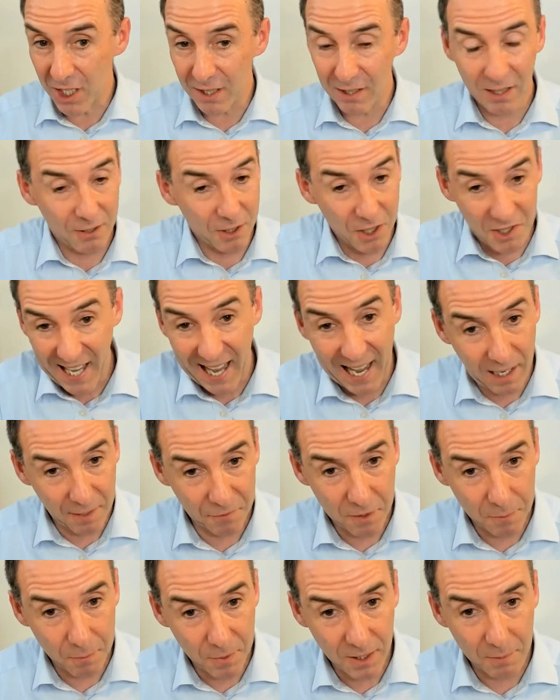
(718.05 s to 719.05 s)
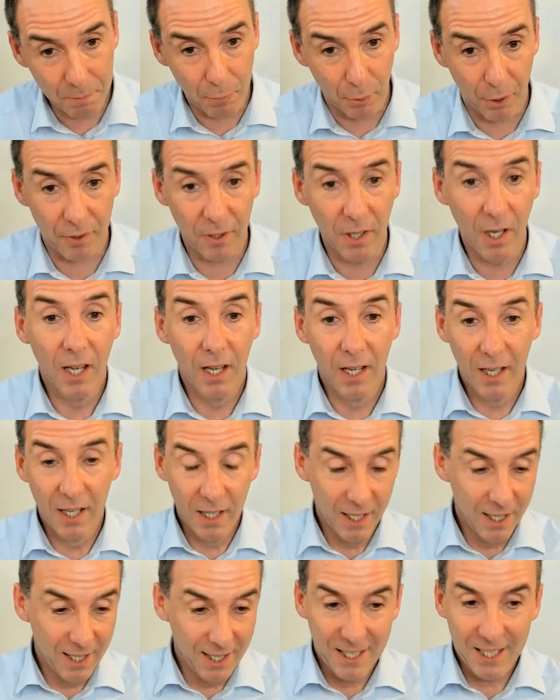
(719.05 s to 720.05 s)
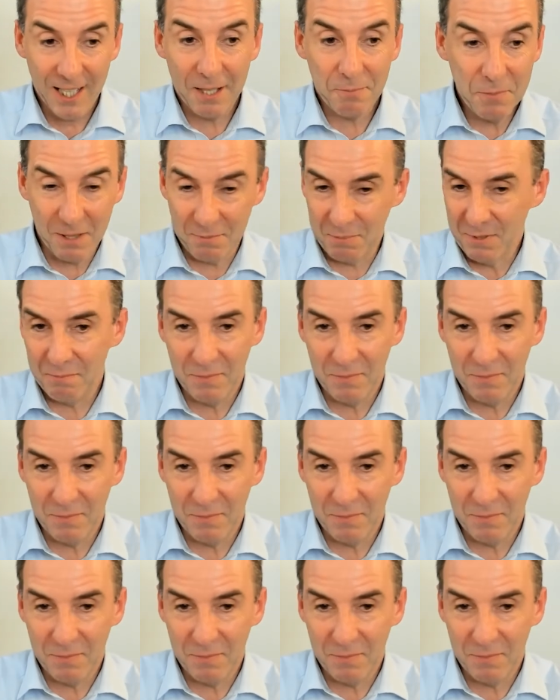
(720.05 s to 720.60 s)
It doesn't have to be, but you